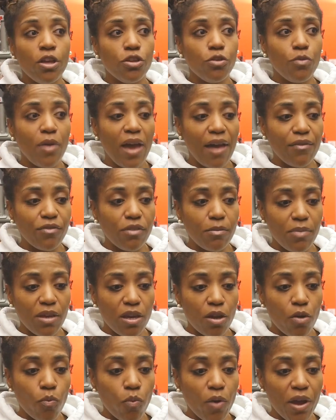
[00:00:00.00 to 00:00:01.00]
You have to
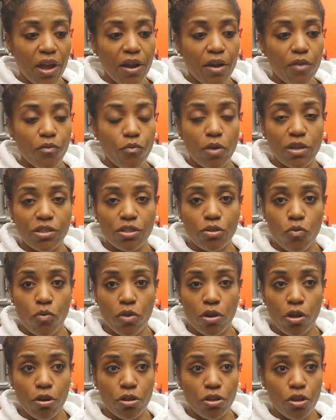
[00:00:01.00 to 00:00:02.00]
be aware of what's
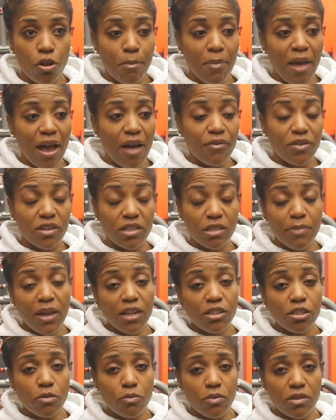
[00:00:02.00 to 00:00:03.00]
going on in your mouth, and
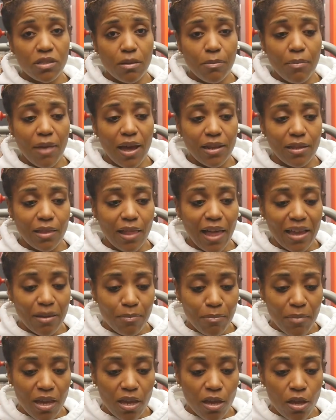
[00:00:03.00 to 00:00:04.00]
especially with somebody
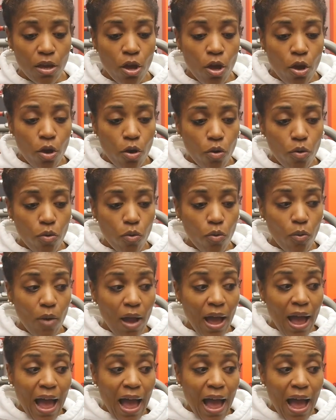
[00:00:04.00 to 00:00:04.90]
like me who